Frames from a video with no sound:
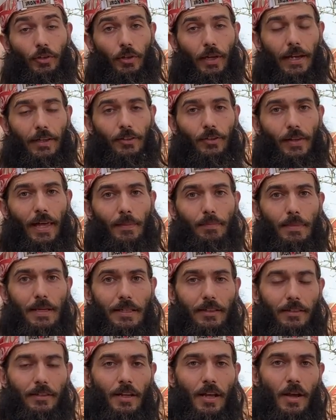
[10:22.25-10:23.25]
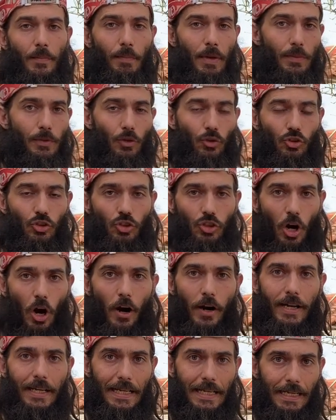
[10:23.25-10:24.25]
Okay, so that means maybe you're
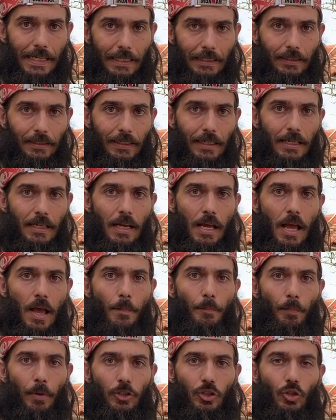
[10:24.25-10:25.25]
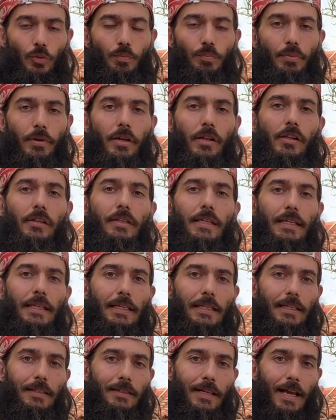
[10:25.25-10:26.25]
starting easy, but you're building
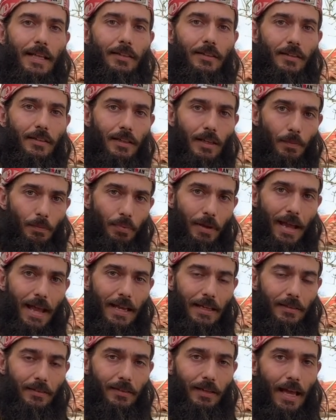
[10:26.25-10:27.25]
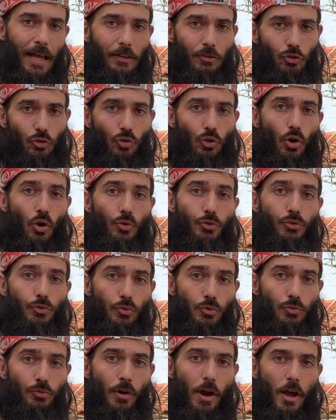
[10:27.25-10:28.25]
in intensity and pace as you go
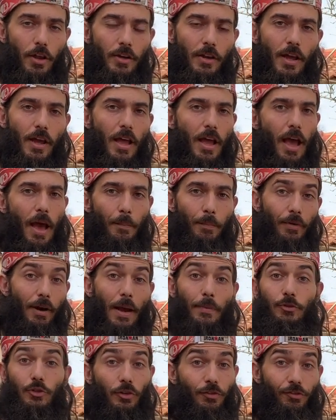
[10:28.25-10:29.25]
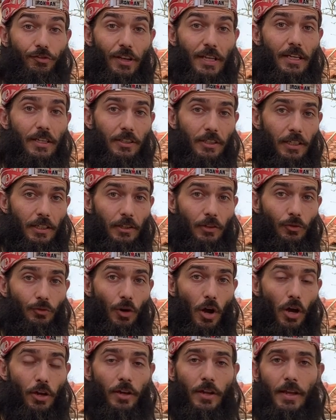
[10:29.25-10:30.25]
through the run, and perhaps you're finishing your
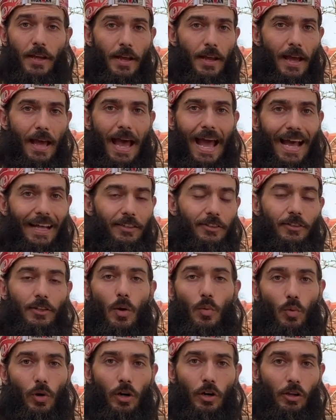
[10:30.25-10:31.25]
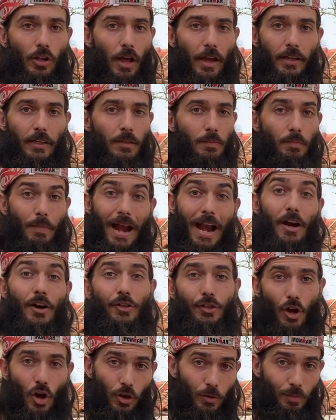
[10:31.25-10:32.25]
run at somewhere like
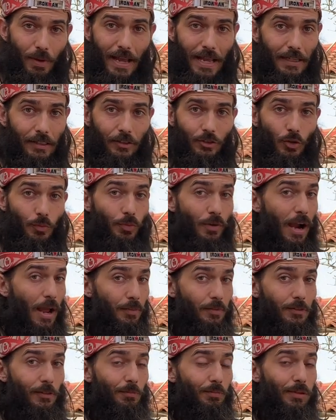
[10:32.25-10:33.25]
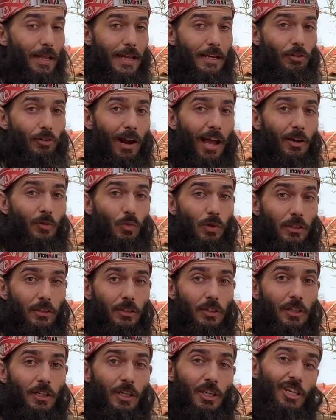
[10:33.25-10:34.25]
marathon pace, or perhaps you're playing around
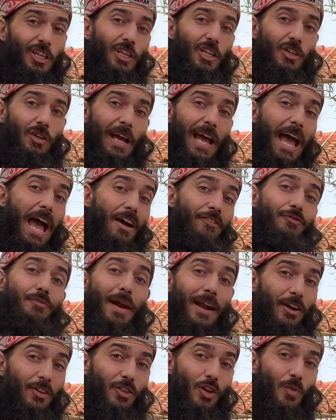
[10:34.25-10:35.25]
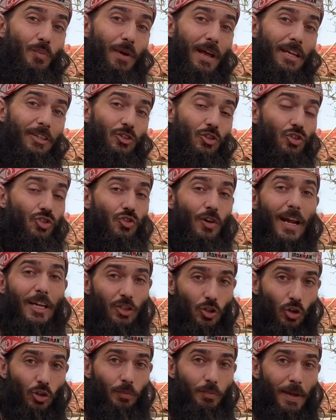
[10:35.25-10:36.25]
with half marathon pace or
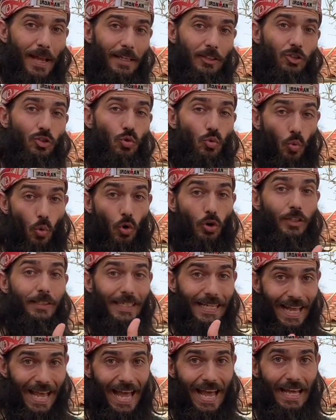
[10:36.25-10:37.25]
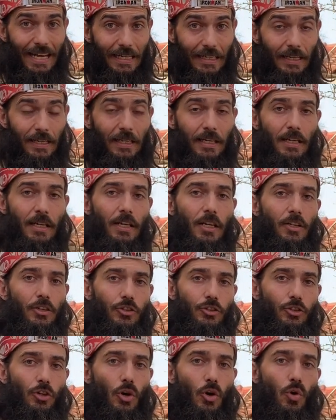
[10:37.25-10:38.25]
threshold pace towards the end.
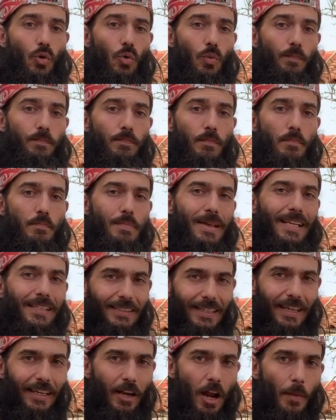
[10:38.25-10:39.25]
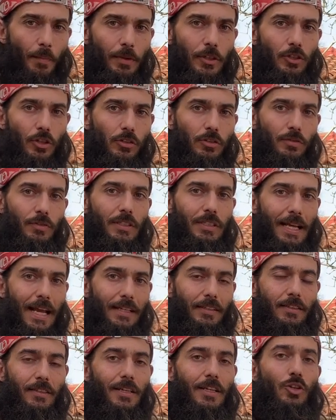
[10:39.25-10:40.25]
So mixing it up in terms of
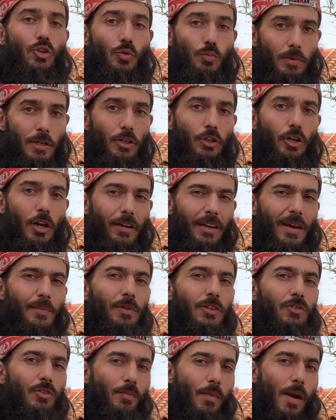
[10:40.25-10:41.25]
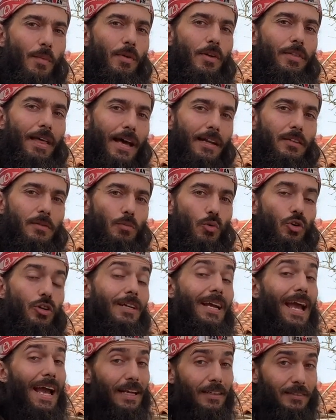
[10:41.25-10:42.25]
intensity could be a good idea, but remember that's more
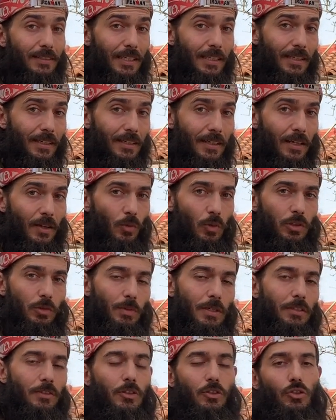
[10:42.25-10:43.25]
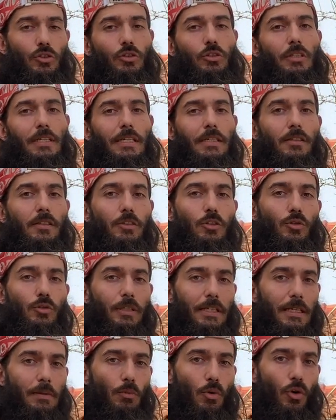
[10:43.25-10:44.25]
taxing, which means that you'll
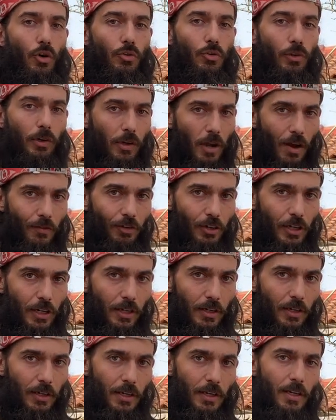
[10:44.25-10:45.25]
need more recovery.